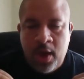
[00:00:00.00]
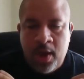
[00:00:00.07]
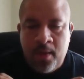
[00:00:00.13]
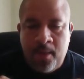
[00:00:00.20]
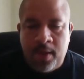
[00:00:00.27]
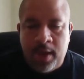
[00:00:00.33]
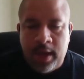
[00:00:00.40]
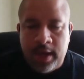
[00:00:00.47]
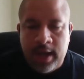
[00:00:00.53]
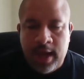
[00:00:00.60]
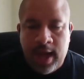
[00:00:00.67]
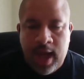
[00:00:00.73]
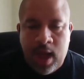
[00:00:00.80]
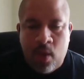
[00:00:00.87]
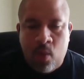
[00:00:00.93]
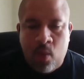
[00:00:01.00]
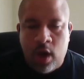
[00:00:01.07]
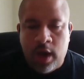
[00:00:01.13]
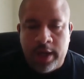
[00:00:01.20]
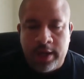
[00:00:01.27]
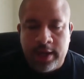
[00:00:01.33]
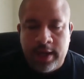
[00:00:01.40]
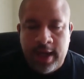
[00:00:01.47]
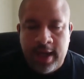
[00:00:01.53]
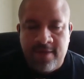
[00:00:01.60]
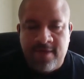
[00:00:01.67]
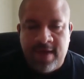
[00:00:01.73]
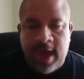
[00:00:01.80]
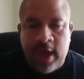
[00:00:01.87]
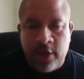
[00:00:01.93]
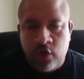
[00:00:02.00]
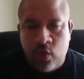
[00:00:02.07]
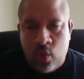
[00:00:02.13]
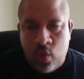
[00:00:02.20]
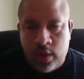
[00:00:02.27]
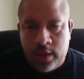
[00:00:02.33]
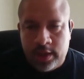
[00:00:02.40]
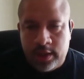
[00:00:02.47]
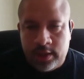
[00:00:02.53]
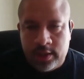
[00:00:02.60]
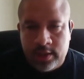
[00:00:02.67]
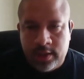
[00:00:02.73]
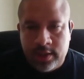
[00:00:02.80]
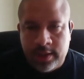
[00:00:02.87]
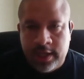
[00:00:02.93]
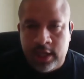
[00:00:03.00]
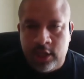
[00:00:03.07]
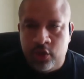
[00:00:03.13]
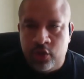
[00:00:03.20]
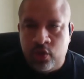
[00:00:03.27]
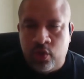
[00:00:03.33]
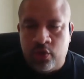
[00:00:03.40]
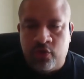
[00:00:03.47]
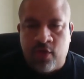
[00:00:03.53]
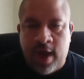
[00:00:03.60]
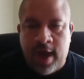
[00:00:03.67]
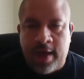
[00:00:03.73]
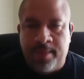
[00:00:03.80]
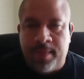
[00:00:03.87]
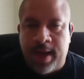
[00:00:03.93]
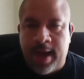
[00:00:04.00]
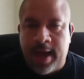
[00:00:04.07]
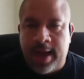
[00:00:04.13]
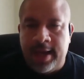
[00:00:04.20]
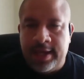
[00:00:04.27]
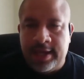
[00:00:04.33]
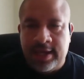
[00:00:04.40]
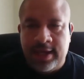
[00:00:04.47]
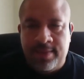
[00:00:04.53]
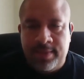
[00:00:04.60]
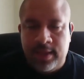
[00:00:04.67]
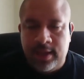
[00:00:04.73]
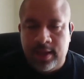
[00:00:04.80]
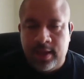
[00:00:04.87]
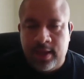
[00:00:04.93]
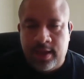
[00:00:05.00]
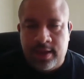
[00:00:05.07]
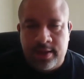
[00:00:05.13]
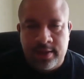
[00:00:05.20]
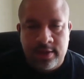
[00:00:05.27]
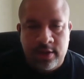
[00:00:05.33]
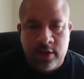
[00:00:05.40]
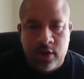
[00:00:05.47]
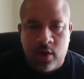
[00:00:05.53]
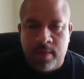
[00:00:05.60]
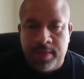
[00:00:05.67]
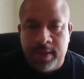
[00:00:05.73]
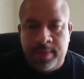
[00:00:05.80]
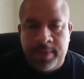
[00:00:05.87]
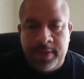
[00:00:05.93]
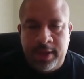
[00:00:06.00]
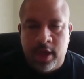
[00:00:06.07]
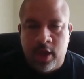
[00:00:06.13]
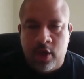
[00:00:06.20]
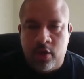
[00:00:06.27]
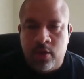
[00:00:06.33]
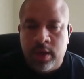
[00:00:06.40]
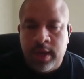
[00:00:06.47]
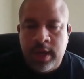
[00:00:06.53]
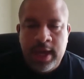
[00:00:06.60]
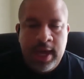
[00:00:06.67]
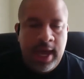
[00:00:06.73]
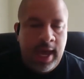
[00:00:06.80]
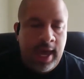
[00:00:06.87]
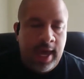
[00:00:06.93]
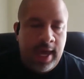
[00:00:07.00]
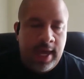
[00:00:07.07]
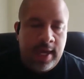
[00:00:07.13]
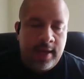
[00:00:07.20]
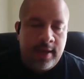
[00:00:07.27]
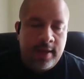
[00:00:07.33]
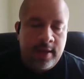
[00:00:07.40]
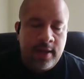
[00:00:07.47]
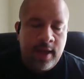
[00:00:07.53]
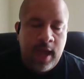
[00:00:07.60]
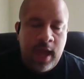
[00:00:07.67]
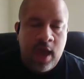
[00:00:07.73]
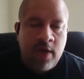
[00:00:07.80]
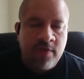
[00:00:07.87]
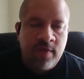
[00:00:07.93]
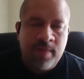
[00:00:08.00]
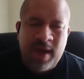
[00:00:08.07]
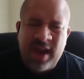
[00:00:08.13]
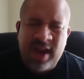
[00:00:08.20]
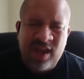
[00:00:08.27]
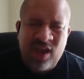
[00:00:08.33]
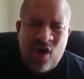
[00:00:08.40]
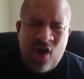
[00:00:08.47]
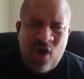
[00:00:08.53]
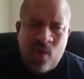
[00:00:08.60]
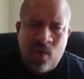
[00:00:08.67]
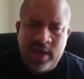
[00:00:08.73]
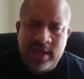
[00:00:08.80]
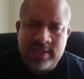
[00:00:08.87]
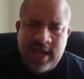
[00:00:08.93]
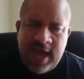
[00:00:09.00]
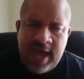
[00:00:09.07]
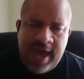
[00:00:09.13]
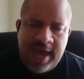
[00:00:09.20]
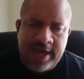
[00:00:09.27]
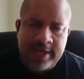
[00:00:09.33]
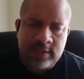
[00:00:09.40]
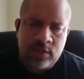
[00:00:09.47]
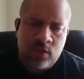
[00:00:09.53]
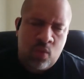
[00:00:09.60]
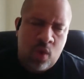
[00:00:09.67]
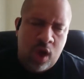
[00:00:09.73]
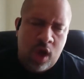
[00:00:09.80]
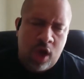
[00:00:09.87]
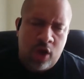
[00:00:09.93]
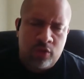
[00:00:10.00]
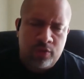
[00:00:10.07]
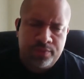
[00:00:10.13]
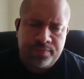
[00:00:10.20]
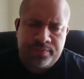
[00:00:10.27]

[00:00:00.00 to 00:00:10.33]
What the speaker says: but I want a value on it. Can you do a drive-by and give me, a BPO? And everybody always asks, well,